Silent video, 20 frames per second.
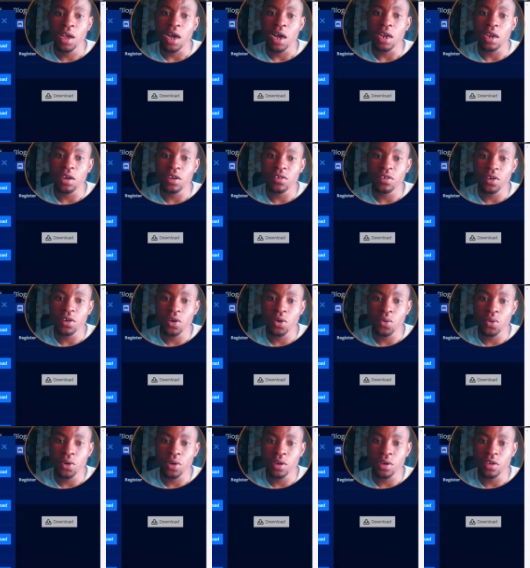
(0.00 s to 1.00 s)
and then the second
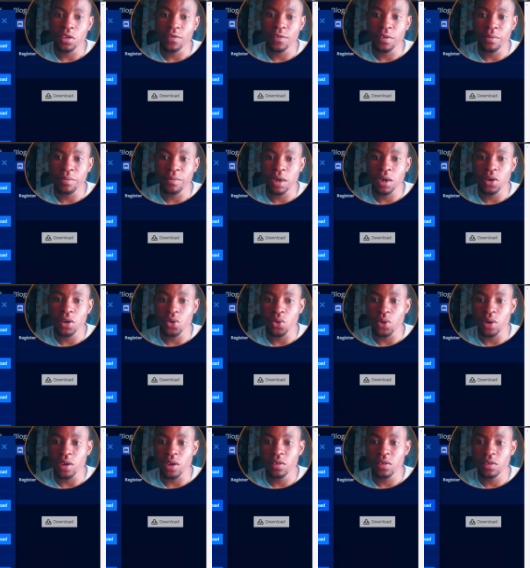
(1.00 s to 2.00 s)
one is for Mac O
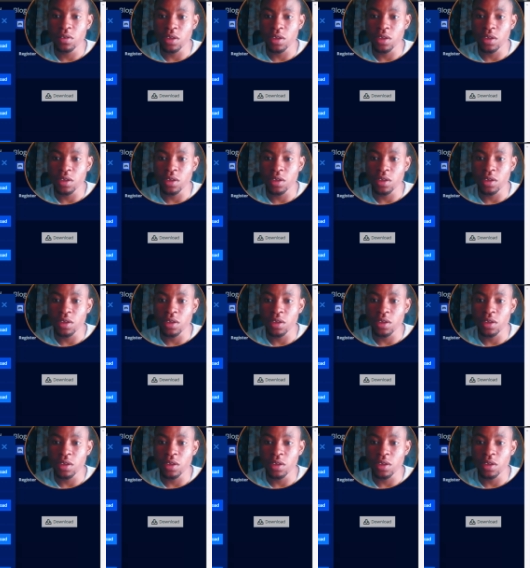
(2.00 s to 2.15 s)
S,